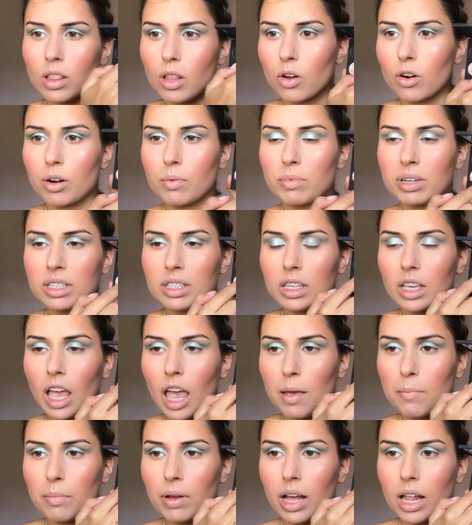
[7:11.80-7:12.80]
Laura
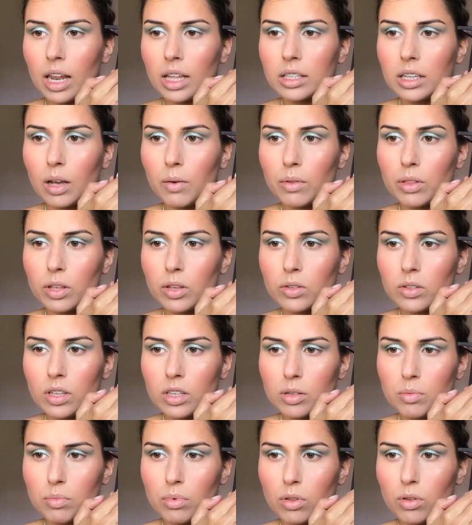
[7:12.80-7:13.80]
Mercier palette, I will use
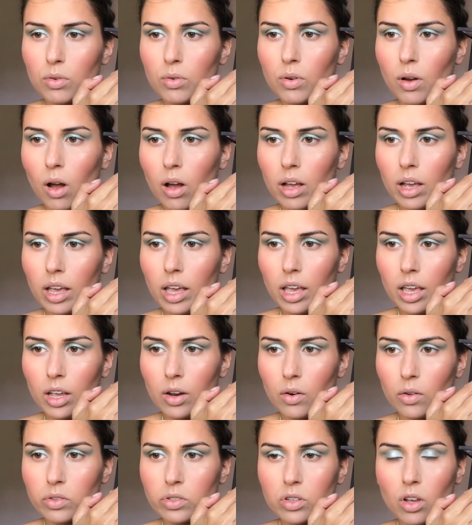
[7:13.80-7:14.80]
this blue
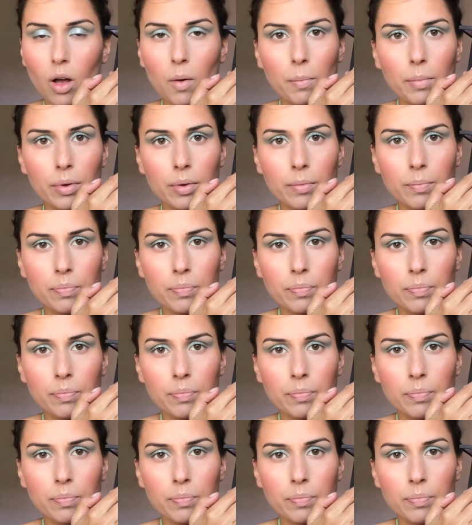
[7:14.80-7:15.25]
here on top,